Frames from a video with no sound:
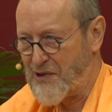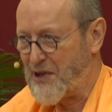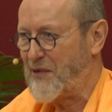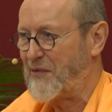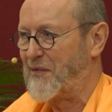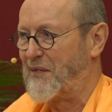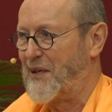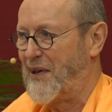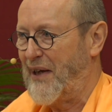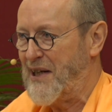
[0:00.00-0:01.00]
You see?
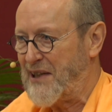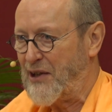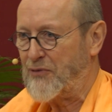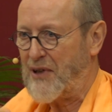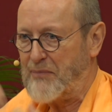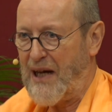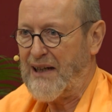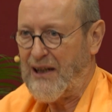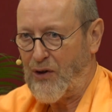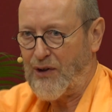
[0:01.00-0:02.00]
Instead of
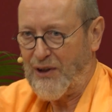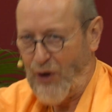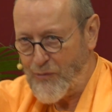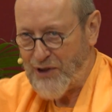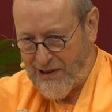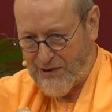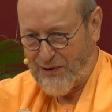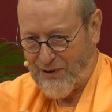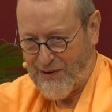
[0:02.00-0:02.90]
abiding on the objects